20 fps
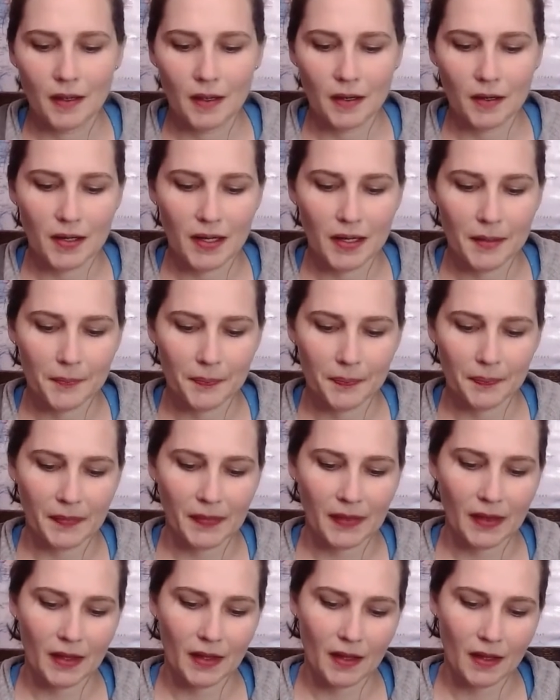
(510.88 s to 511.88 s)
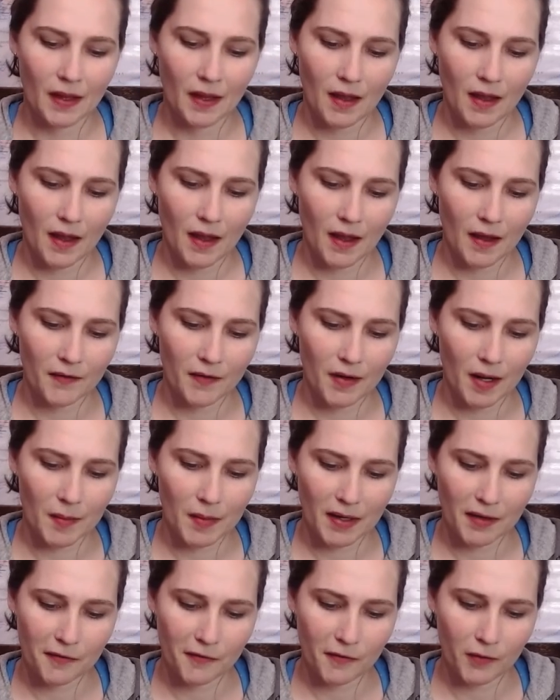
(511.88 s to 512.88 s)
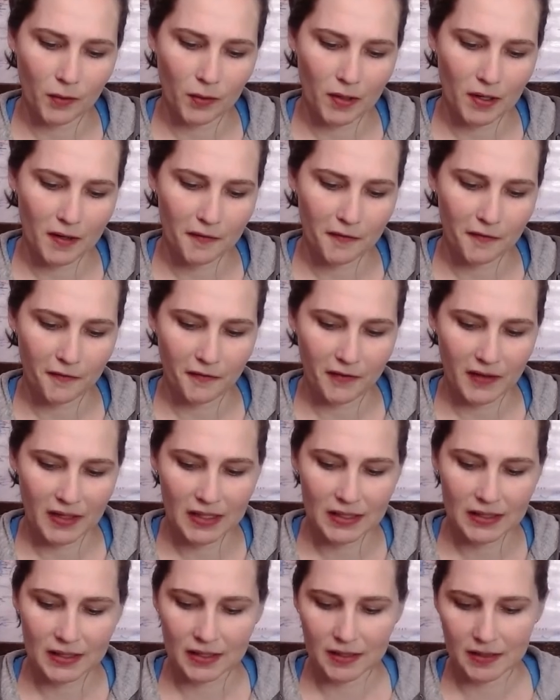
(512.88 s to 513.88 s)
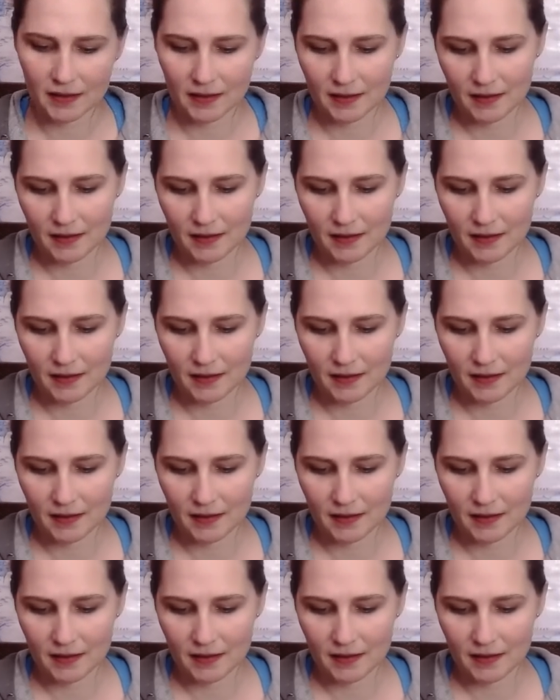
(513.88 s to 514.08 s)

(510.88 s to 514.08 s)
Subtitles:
Okay, I got my 4 feet.